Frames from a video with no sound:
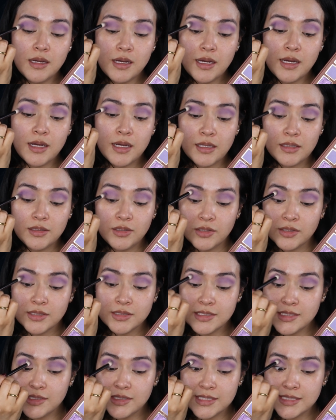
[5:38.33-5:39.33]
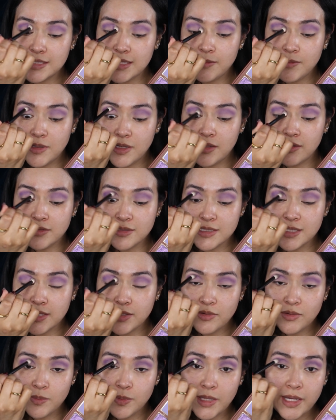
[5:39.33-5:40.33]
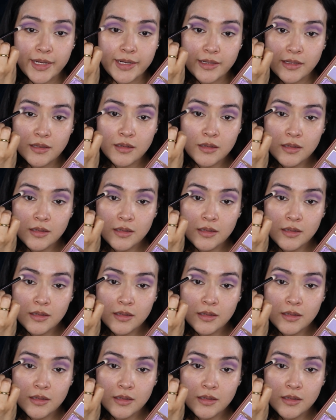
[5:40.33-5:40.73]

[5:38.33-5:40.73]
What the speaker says: look to the same colors that you applied.